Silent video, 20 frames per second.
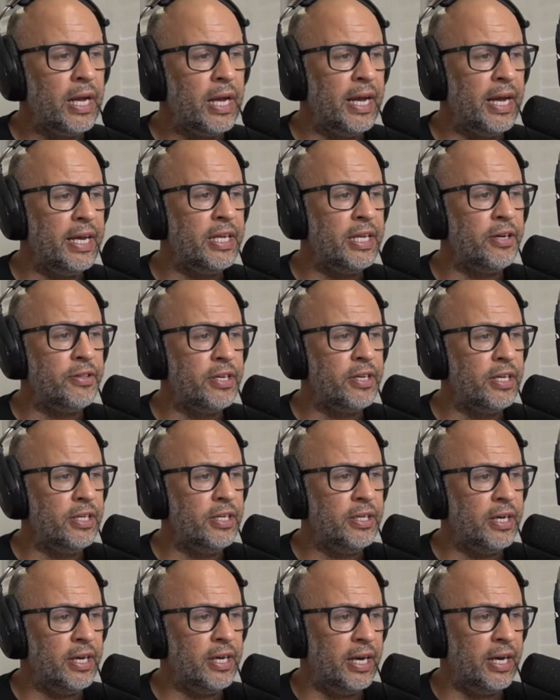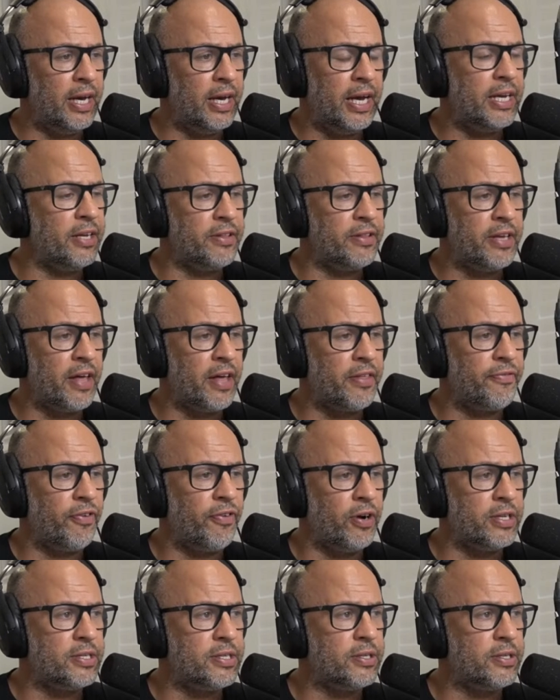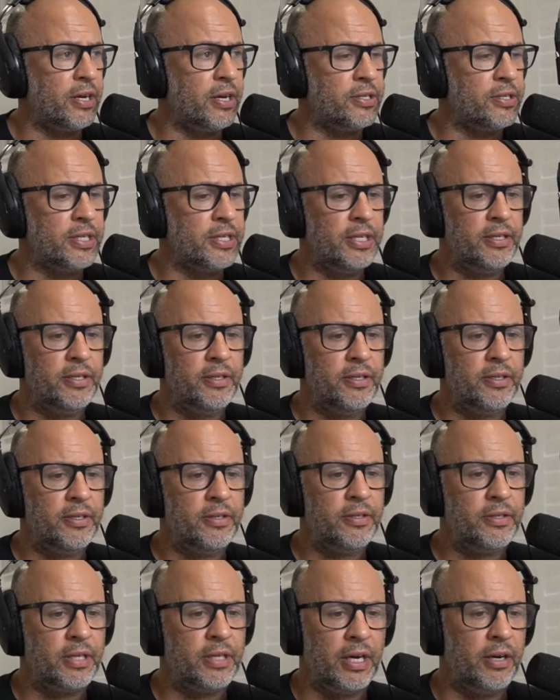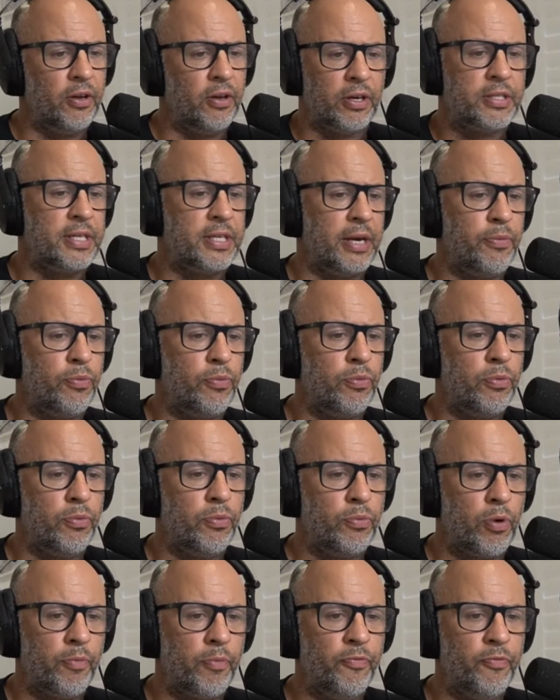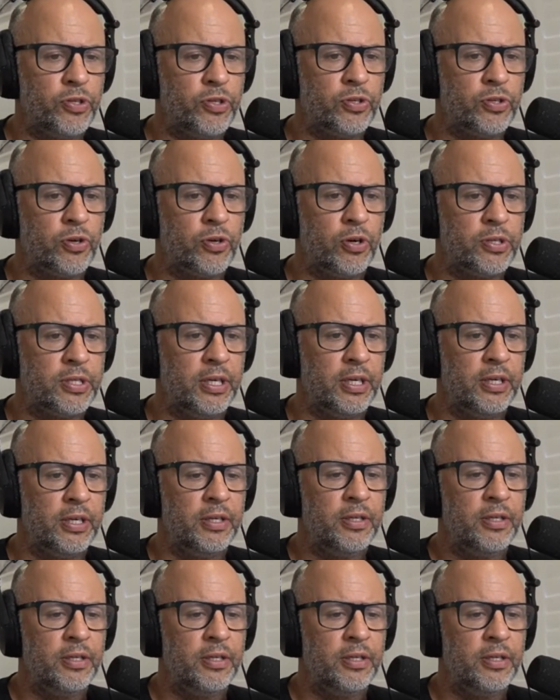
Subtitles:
any of the other fights that I said, that, like, say, Rob versus Costa?